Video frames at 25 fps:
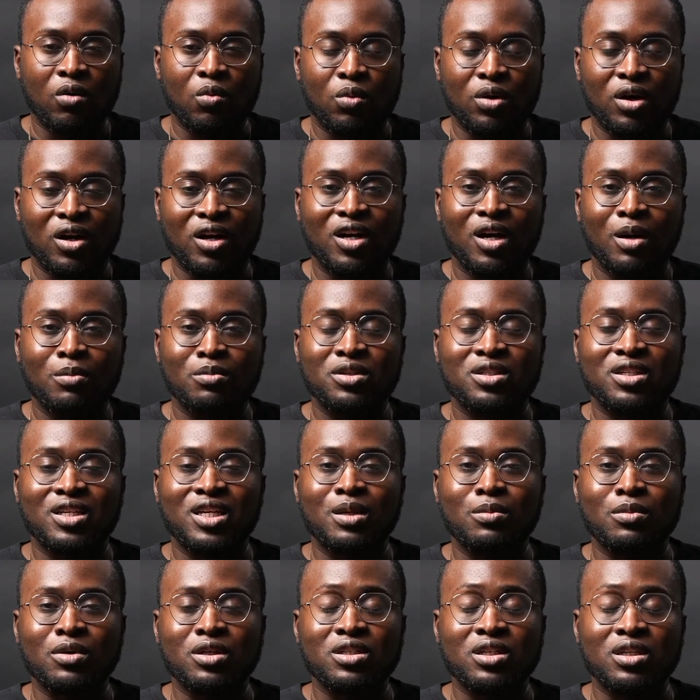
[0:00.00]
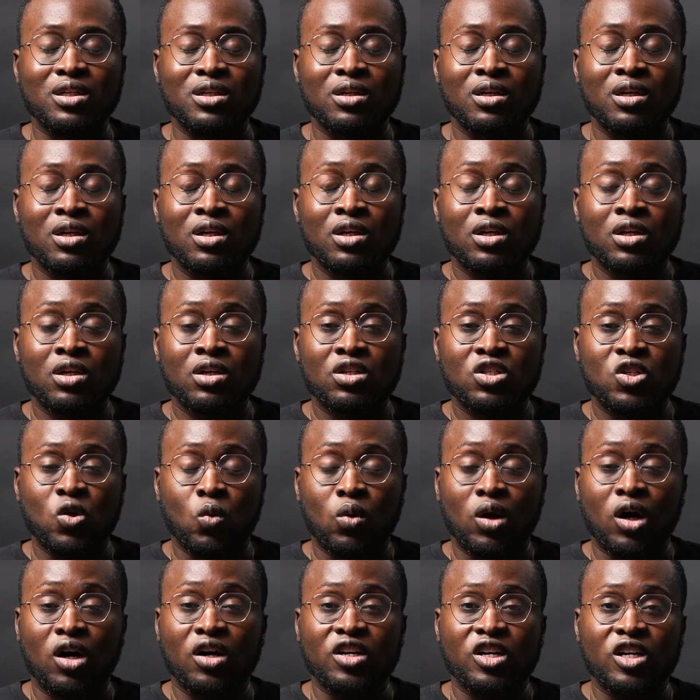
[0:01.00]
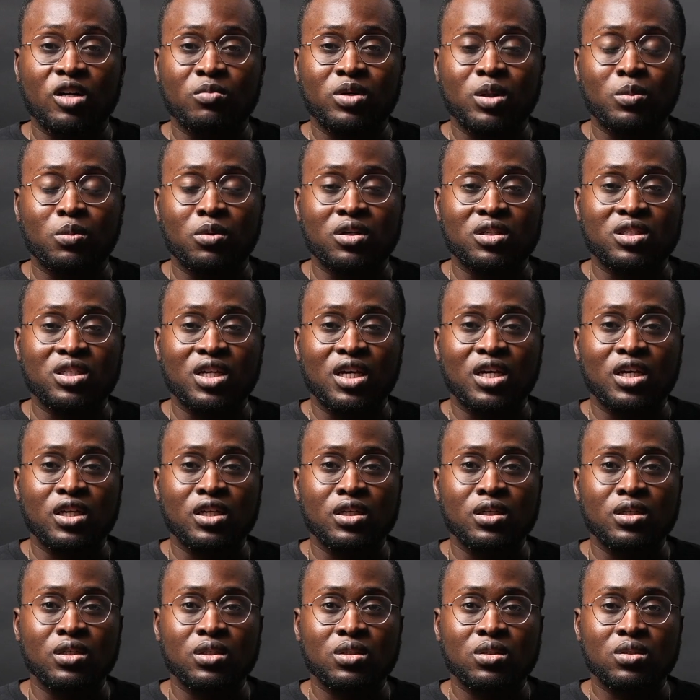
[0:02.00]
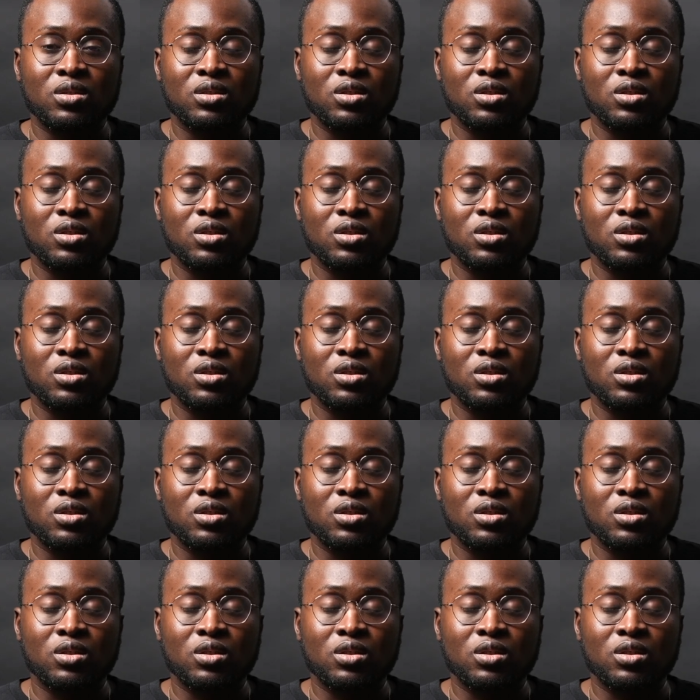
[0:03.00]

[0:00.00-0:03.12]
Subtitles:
when it comes to imaging. So what I hear people say is,